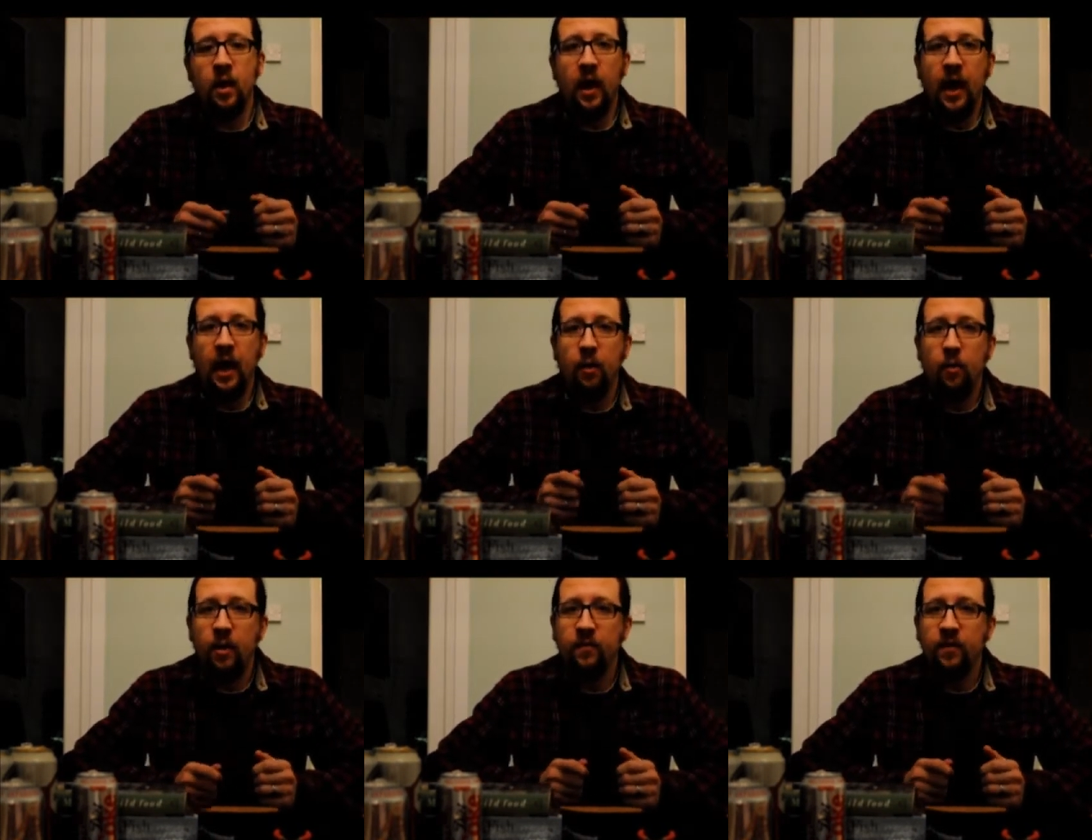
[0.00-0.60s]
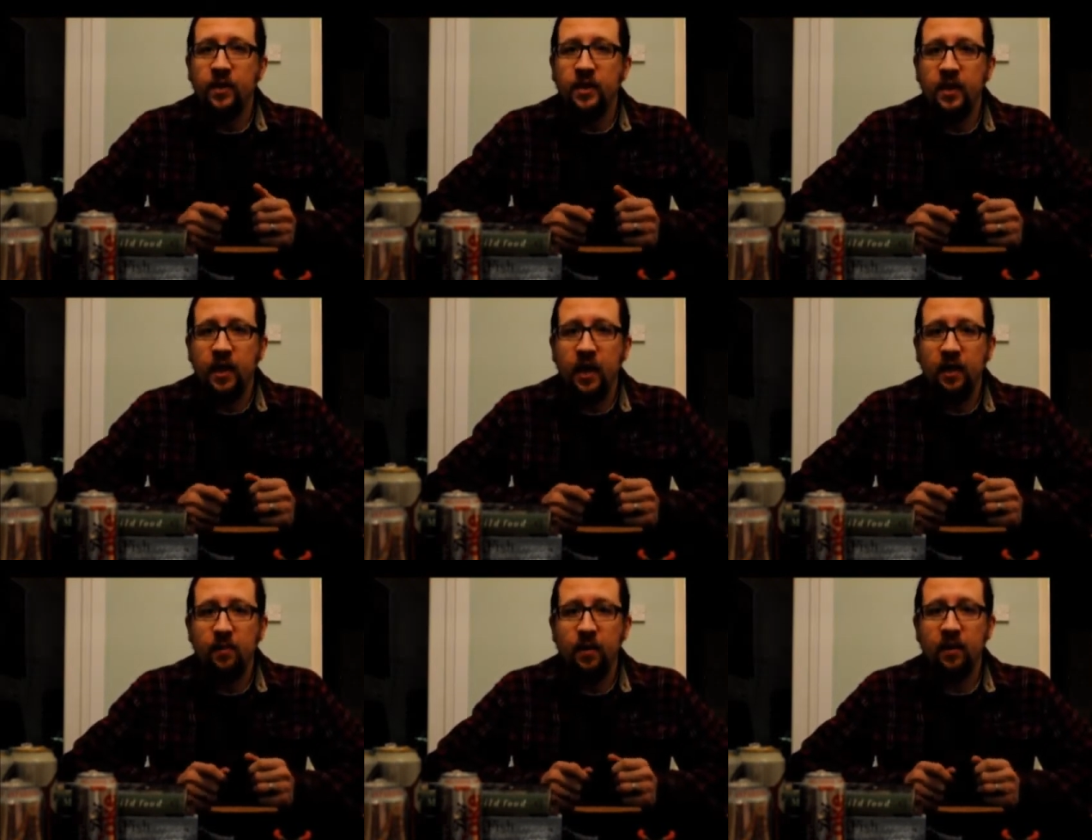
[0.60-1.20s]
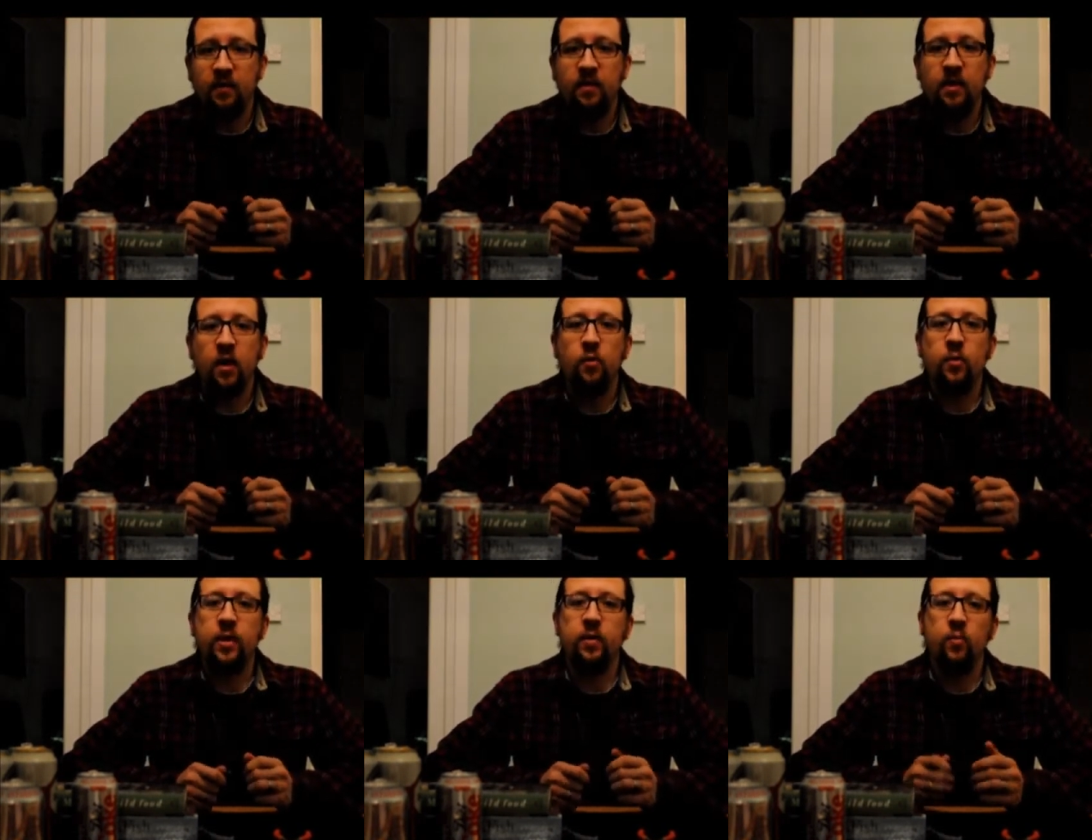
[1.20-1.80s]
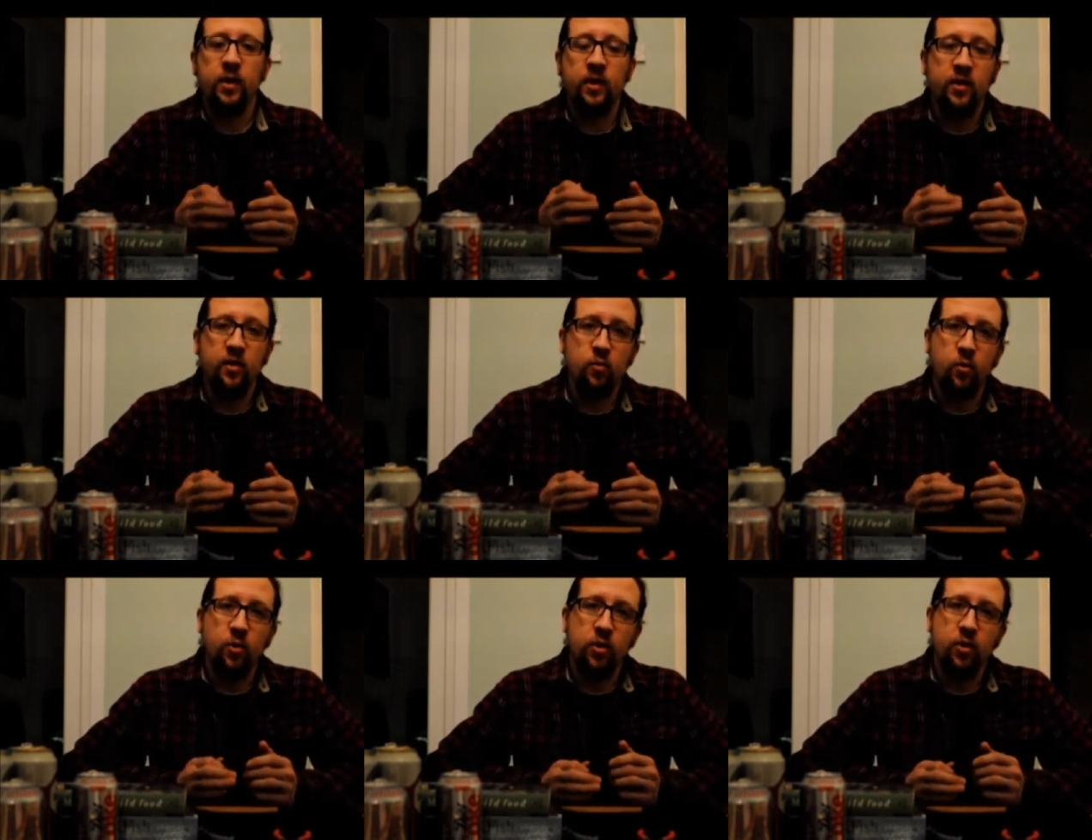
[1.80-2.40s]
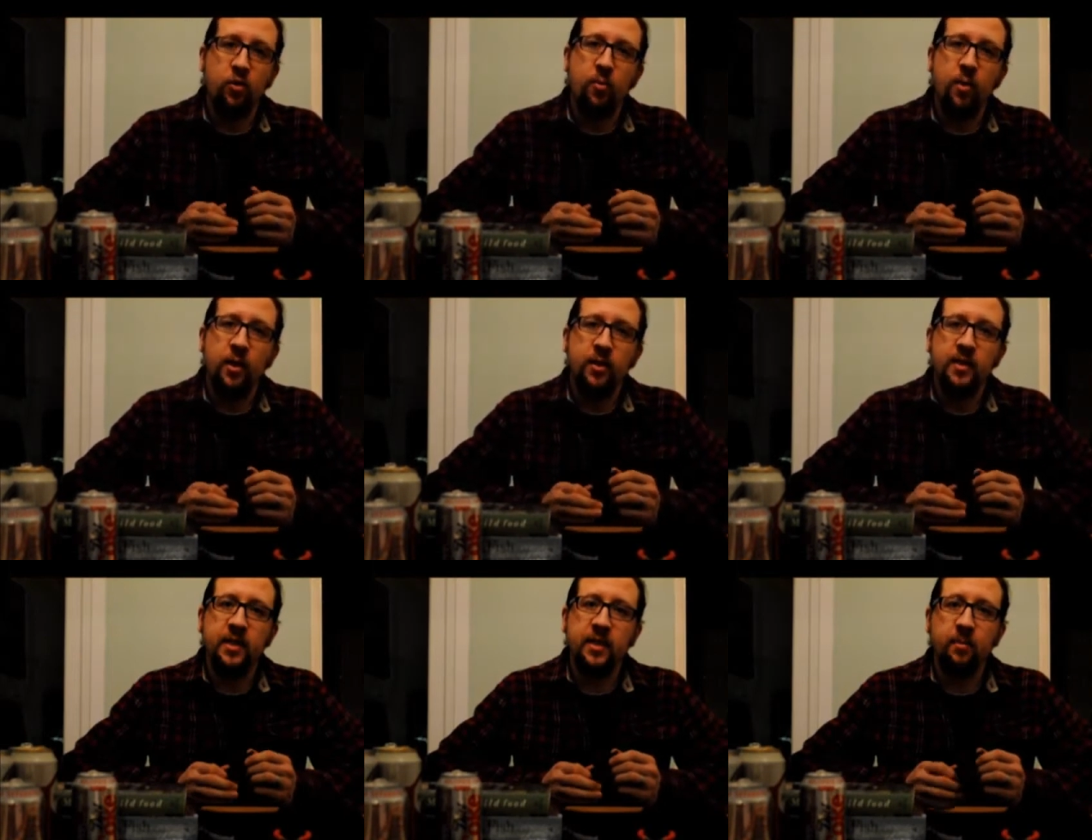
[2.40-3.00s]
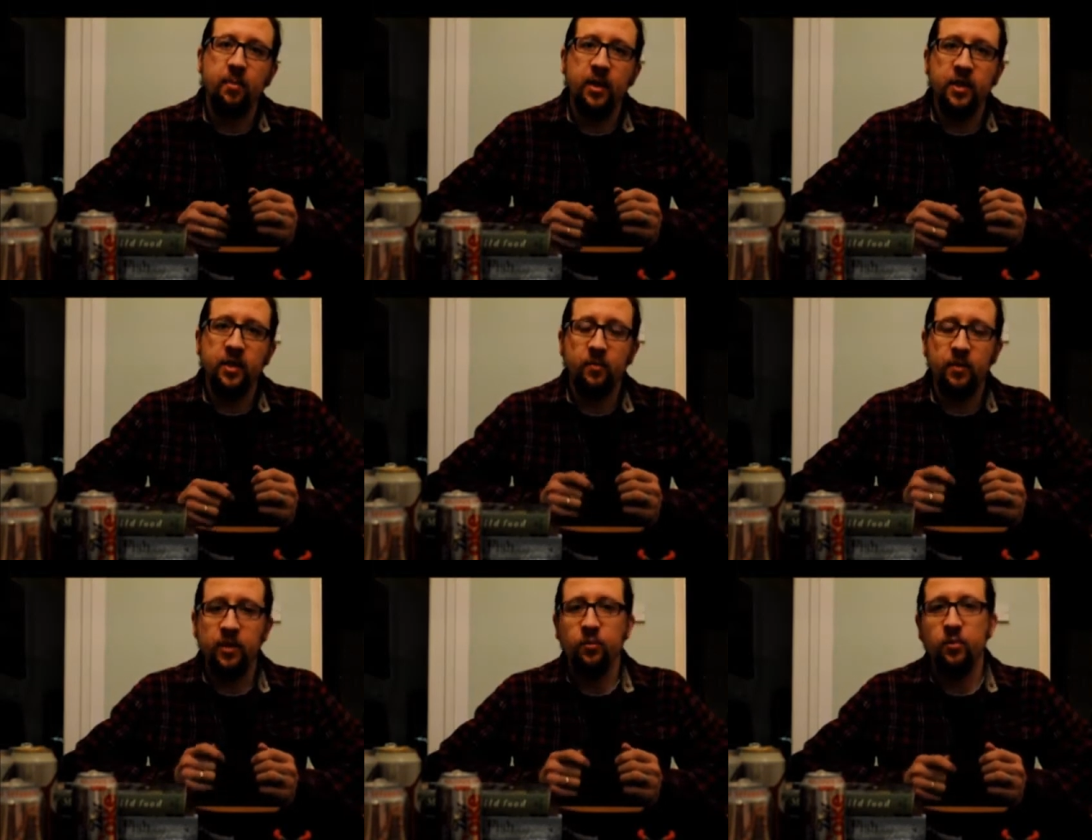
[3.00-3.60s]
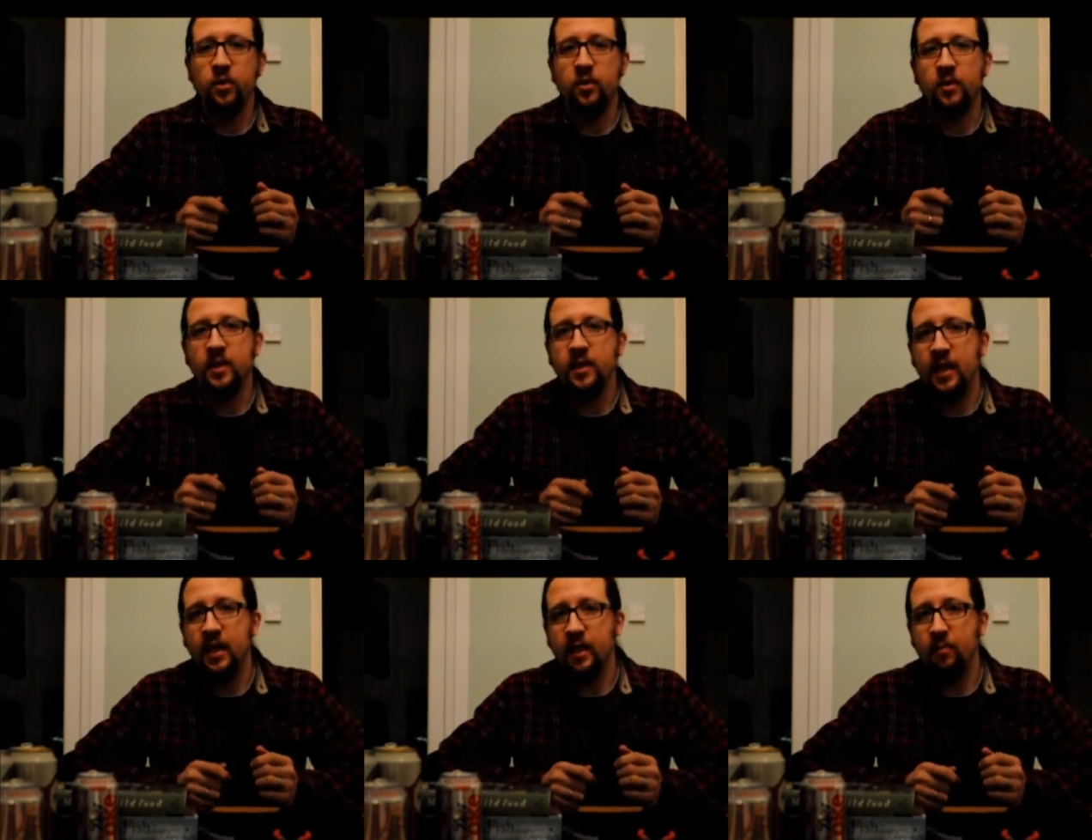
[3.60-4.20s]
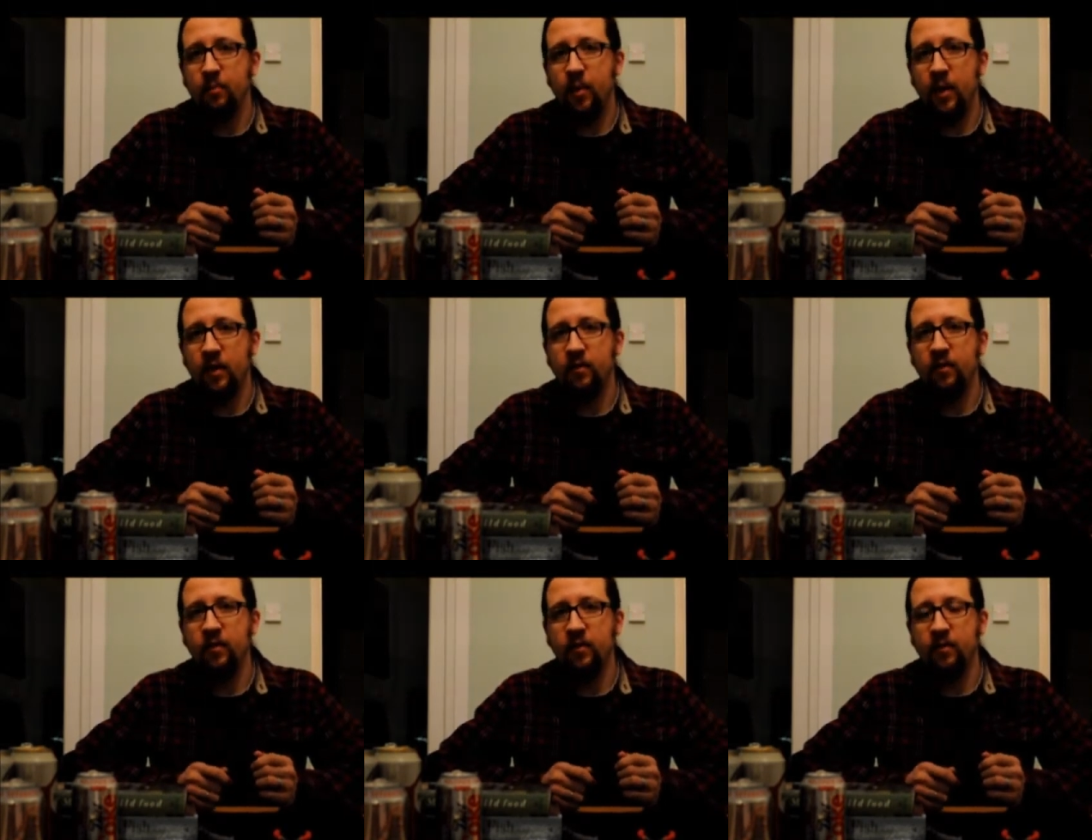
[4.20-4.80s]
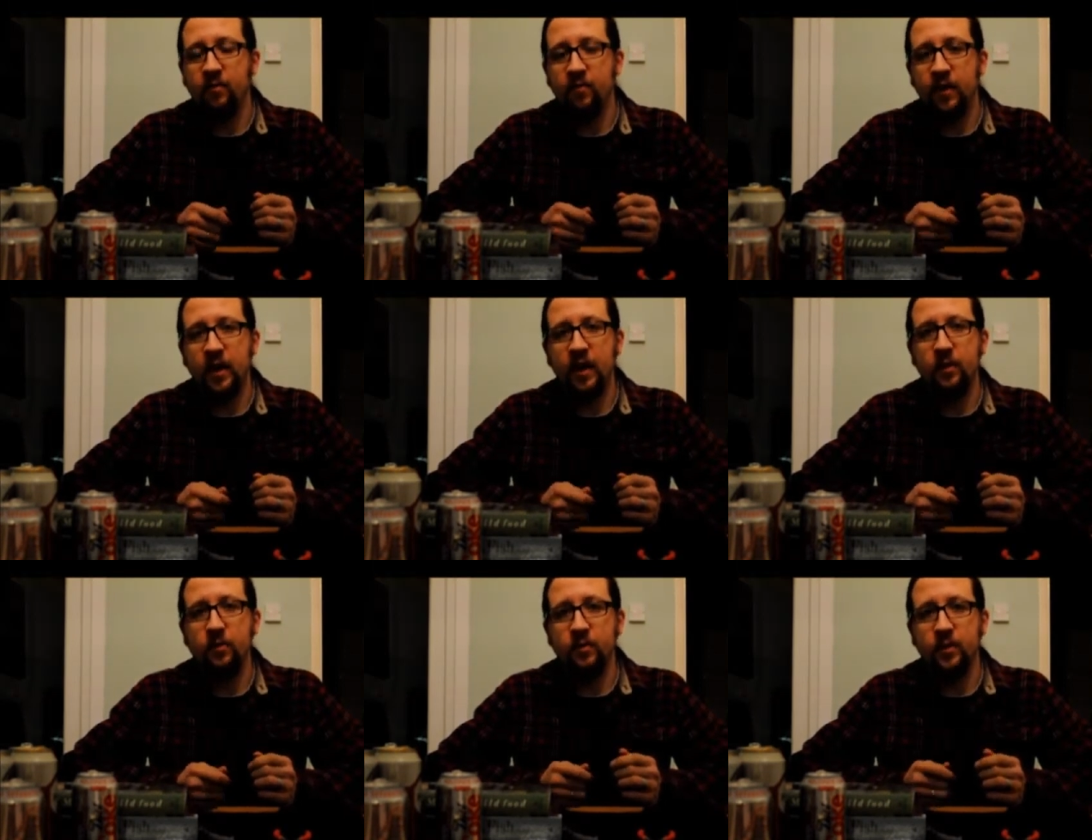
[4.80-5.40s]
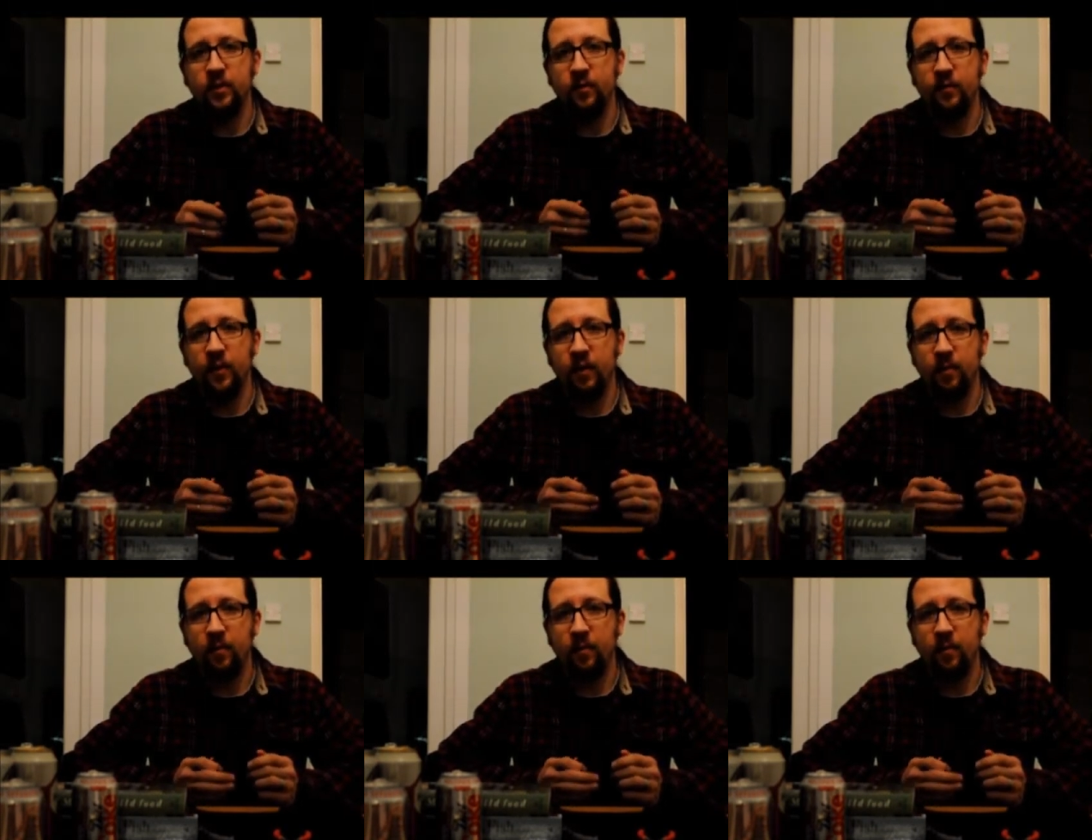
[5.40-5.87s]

However, to keep this going, we do want your participation. We do want you to send in pictures and videos of